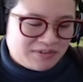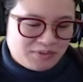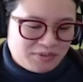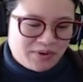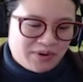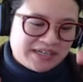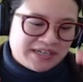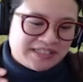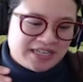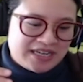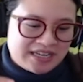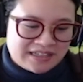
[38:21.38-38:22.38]
already
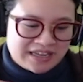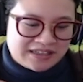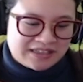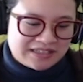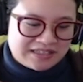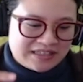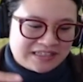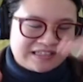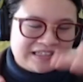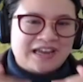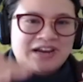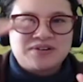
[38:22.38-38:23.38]
seeing like these
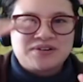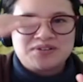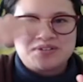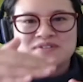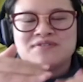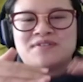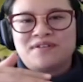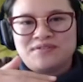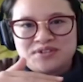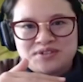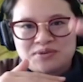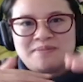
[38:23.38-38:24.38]
layers of
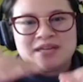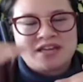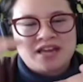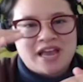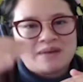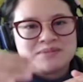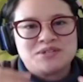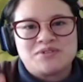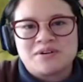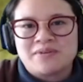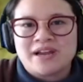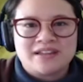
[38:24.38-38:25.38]
the story being
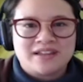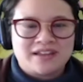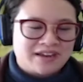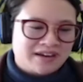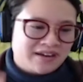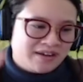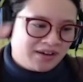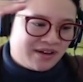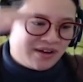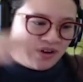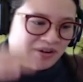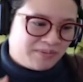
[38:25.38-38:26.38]
hamstrung, right? Like
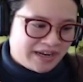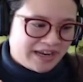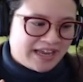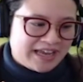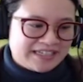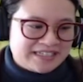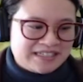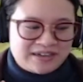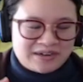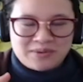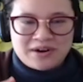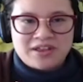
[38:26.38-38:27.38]
one hand,
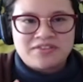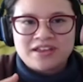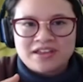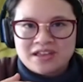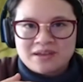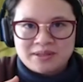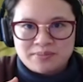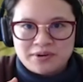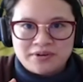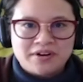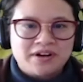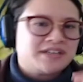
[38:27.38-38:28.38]
we're not thinking about the
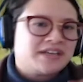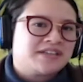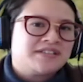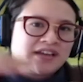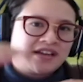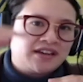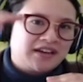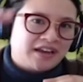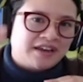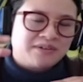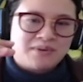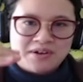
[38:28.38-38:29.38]
broader context. Second
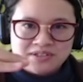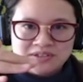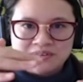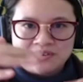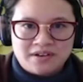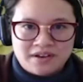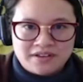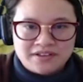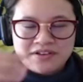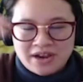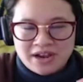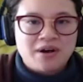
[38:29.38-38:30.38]
hand, on
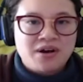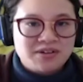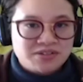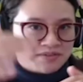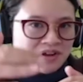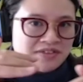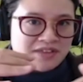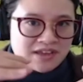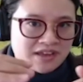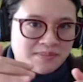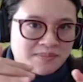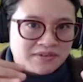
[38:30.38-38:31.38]
the other hand, we're also not
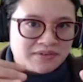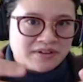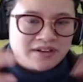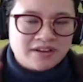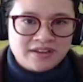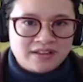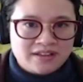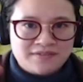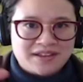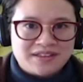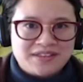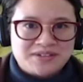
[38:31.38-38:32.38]
thinking about the
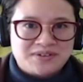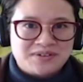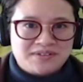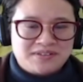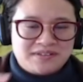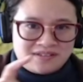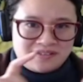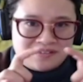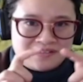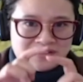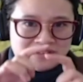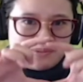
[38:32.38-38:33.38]
fact that these are
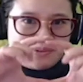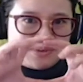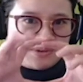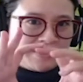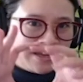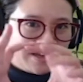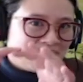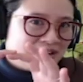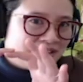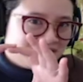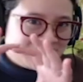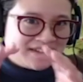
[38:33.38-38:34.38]
little playing
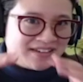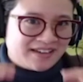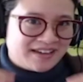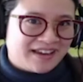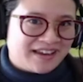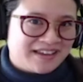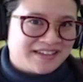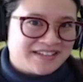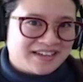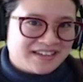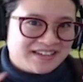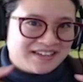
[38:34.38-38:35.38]
cards, and
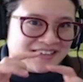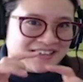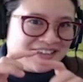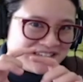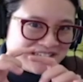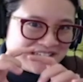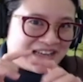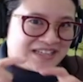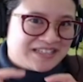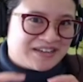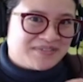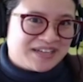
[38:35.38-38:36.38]
there's a lot of
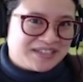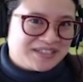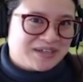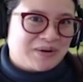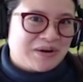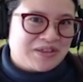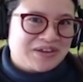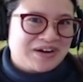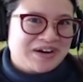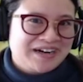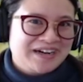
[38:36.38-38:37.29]
stuff that needs to go on there.